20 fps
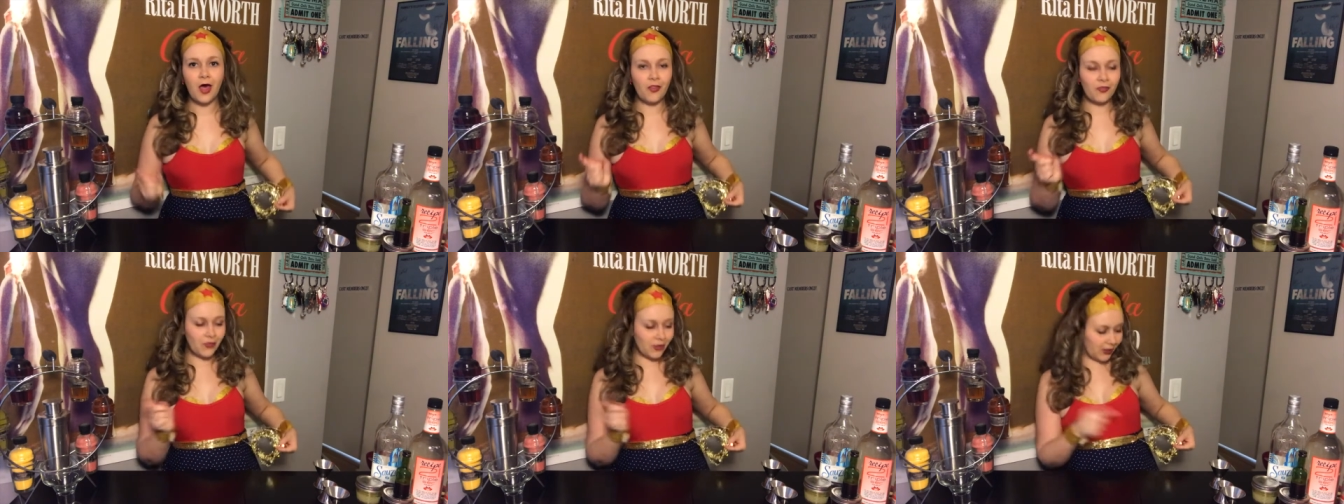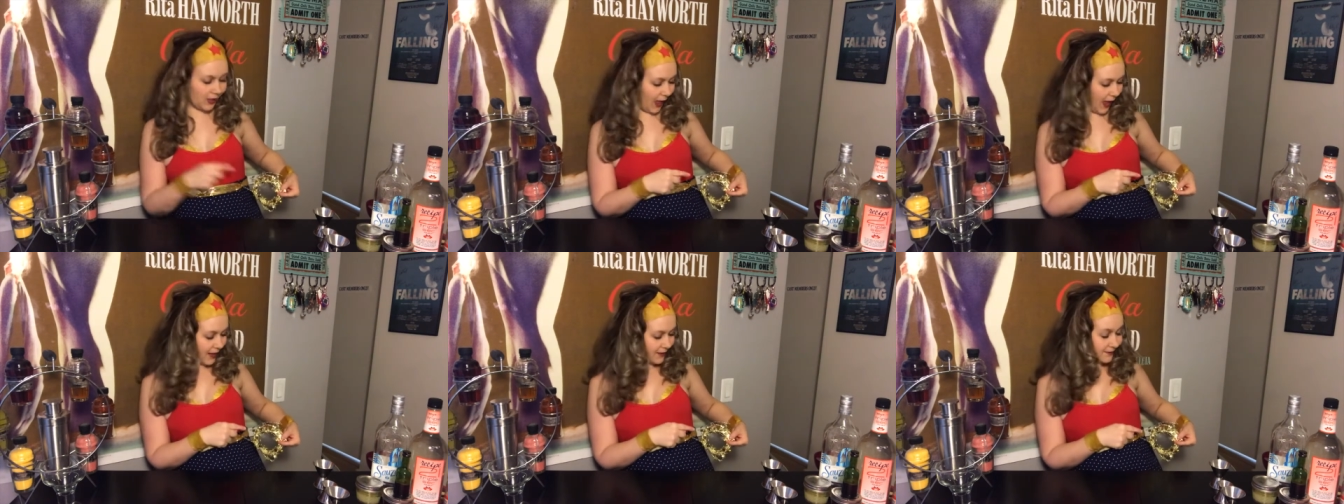the
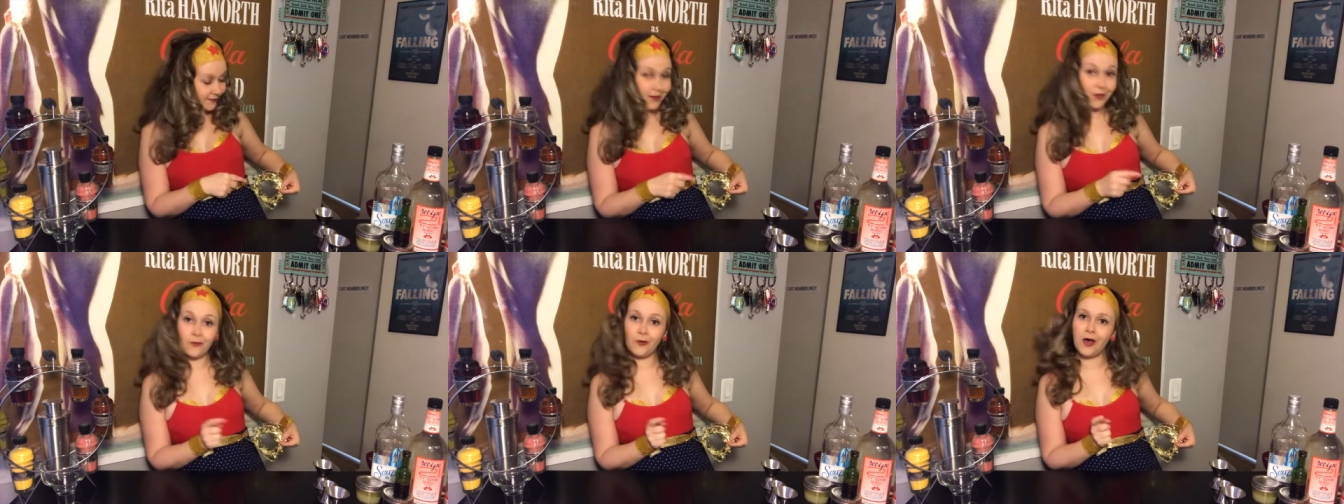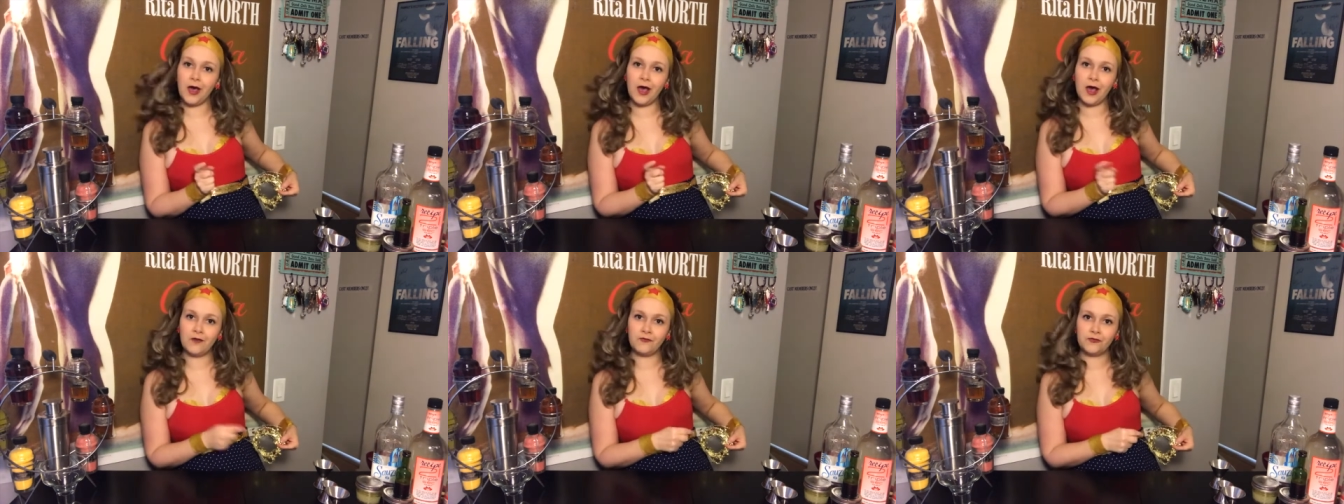lasso
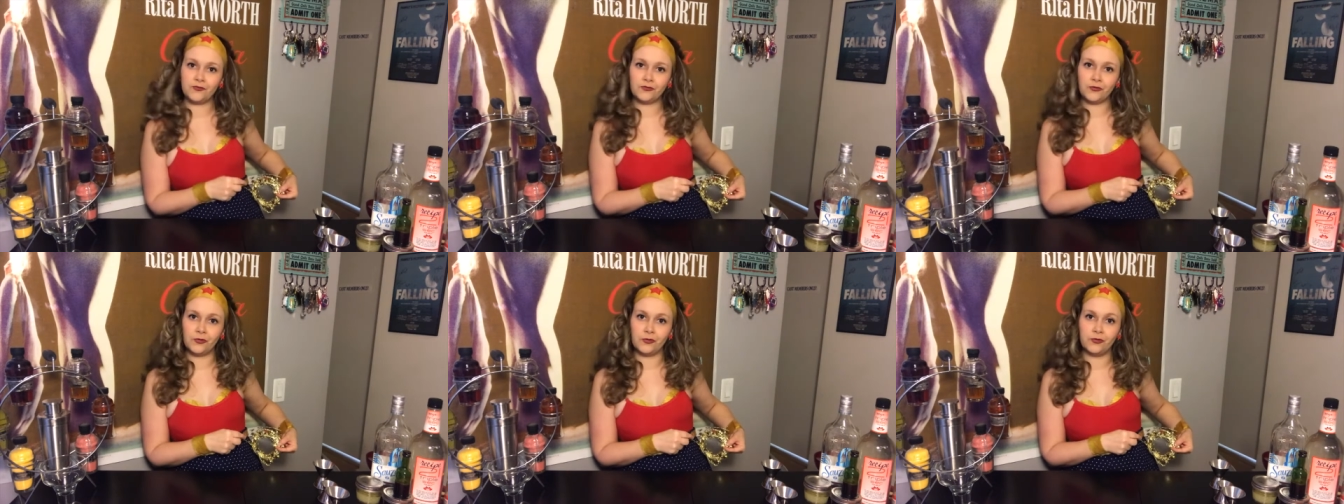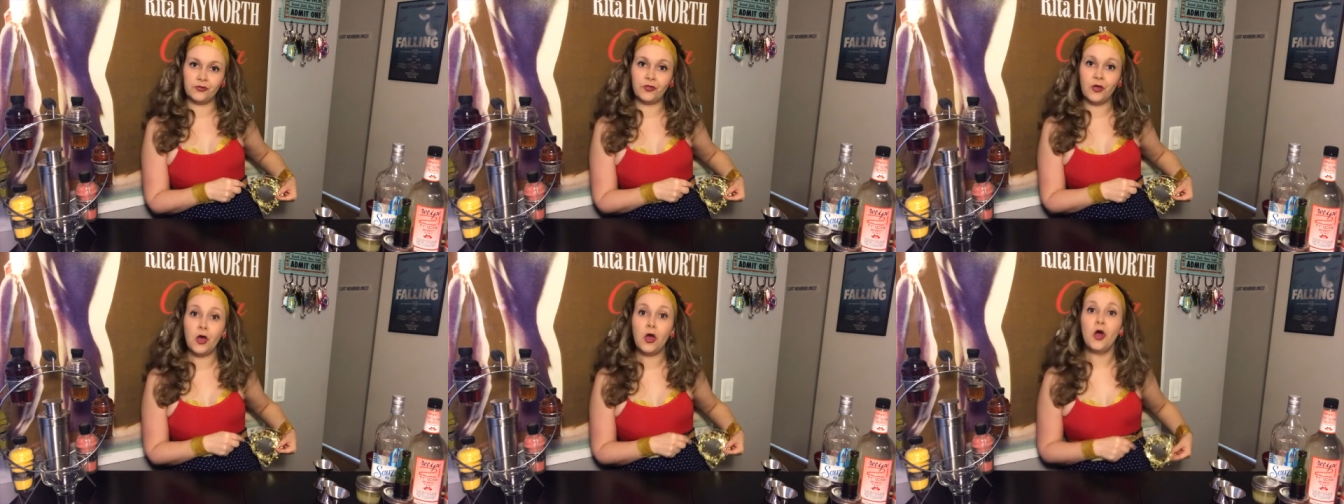of
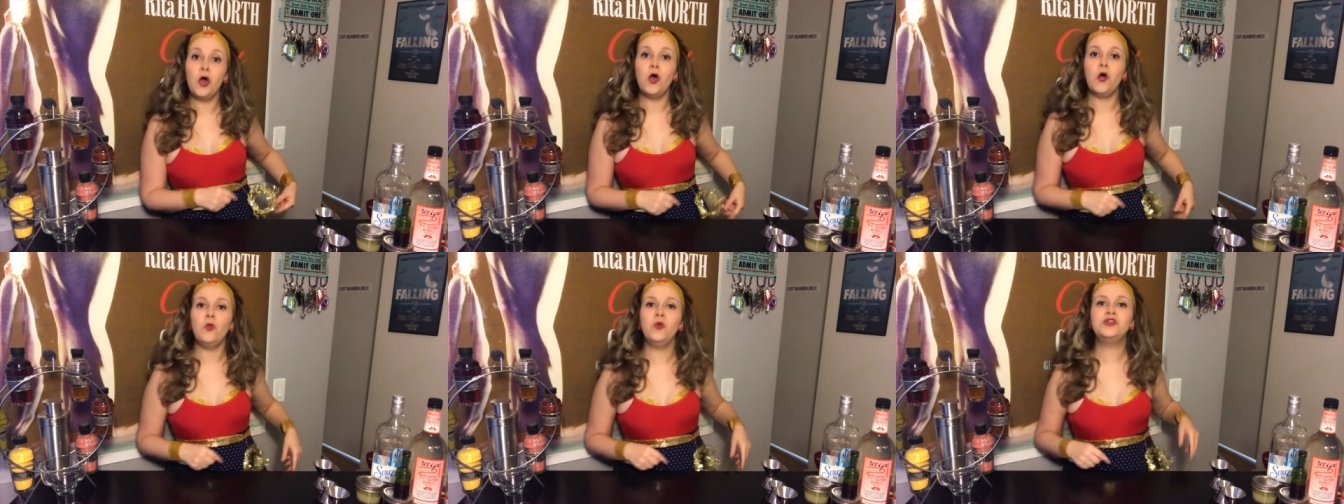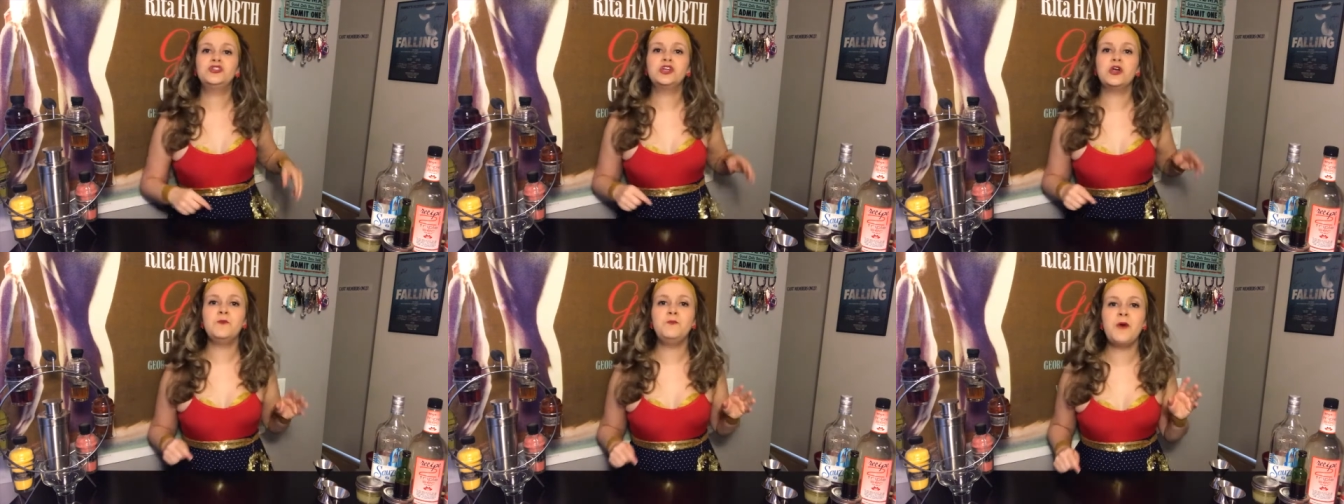truth,
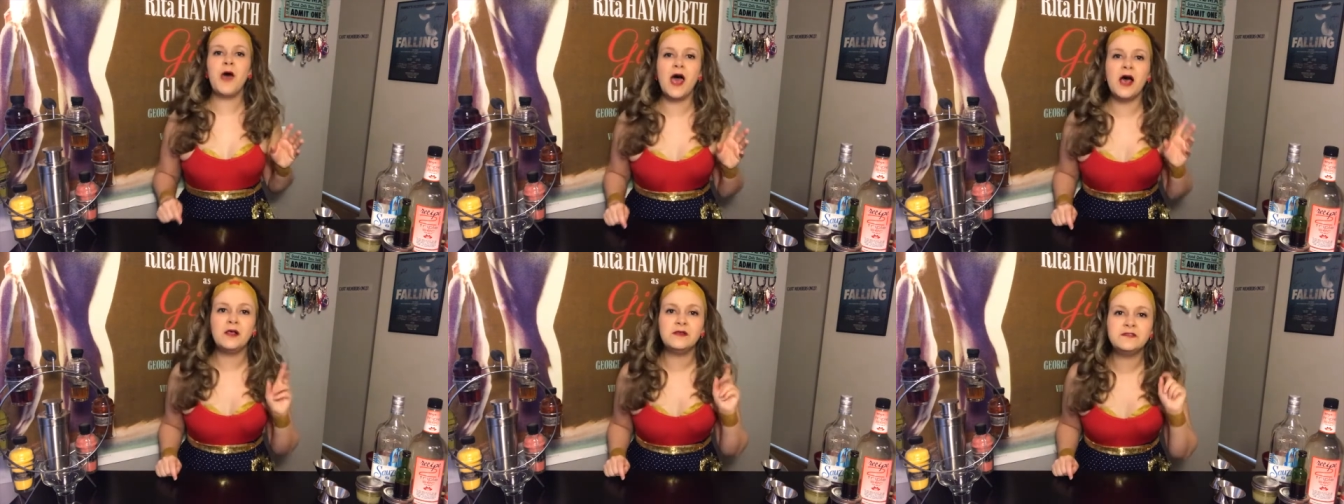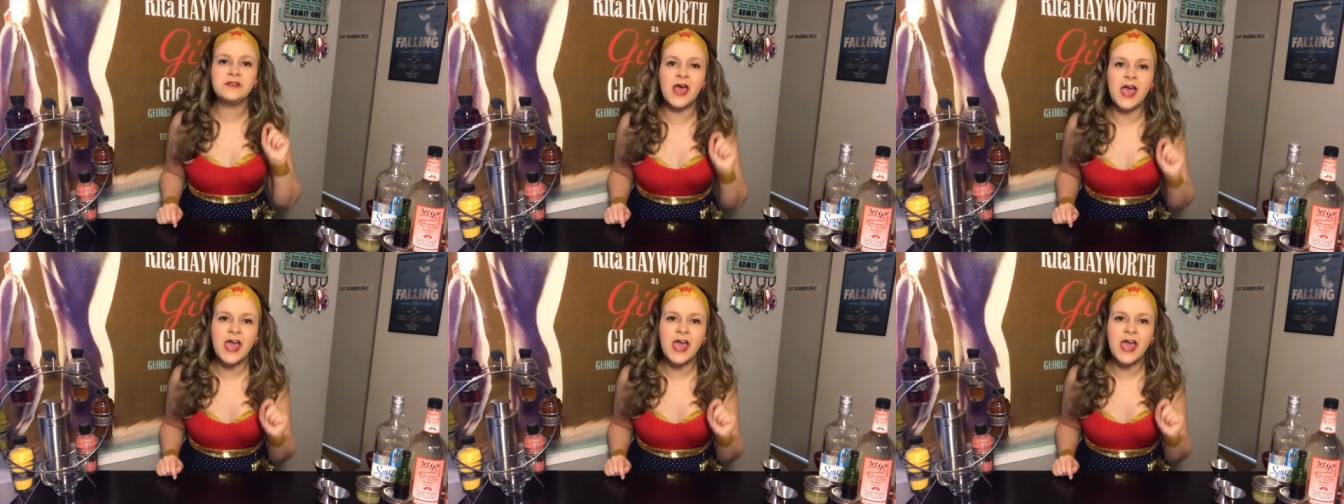which compels